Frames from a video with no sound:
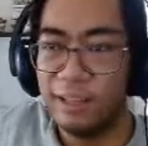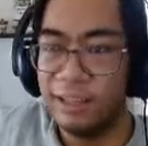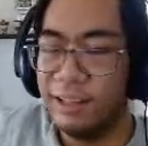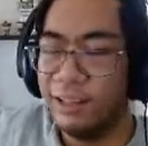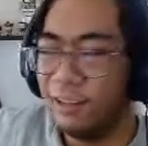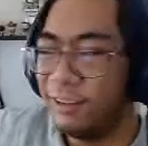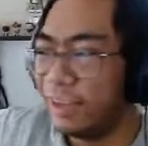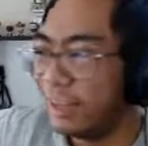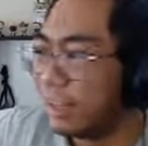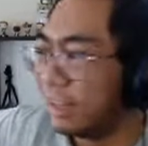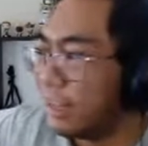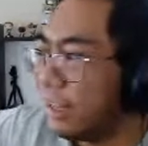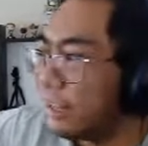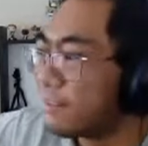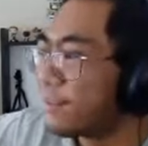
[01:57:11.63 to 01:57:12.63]
Oh yeah,
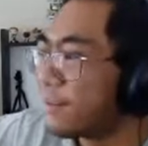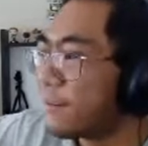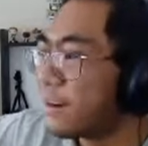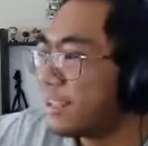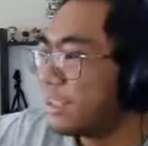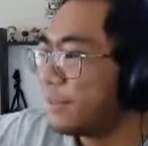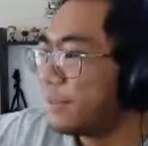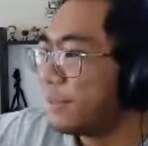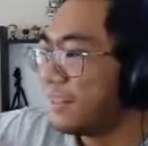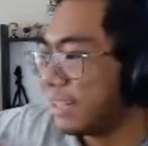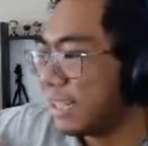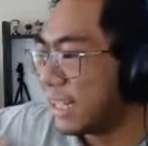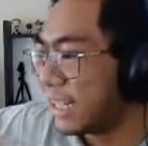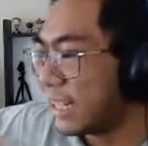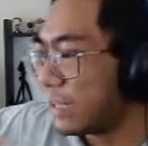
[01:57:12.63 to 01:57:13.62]
that reminds me.
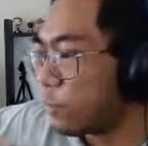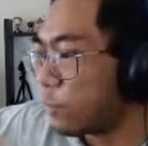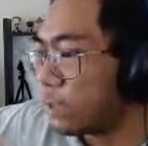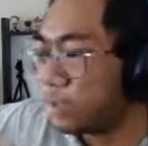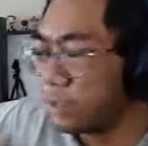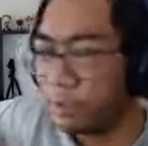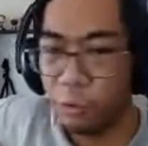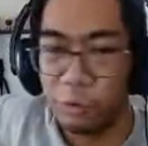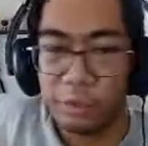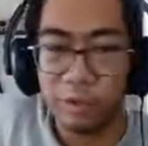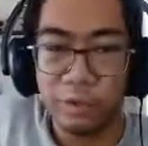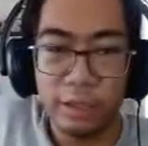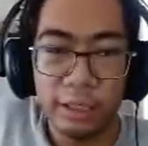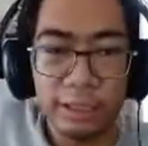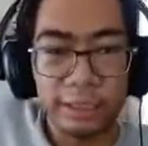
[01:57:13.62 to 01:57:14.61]
One
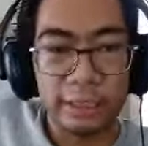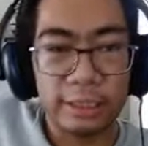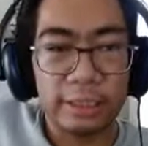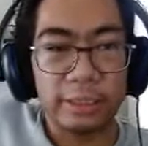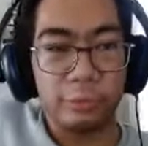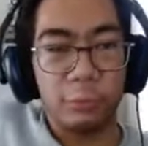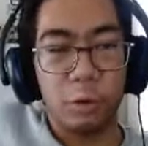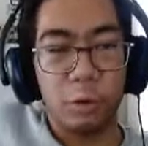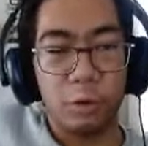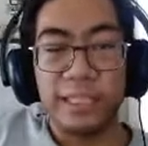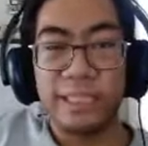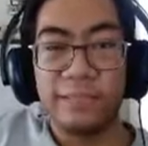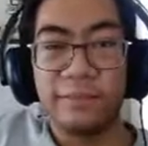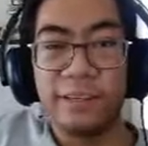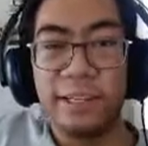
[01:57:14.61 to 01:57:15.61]
older, more
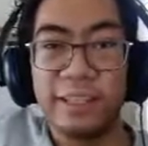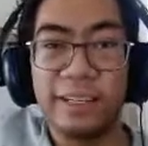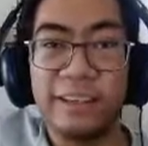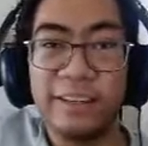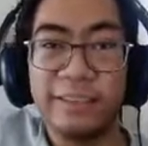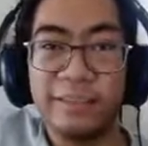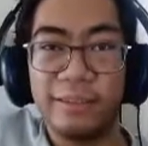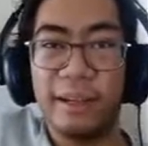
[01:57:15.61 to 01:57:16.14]
recent video.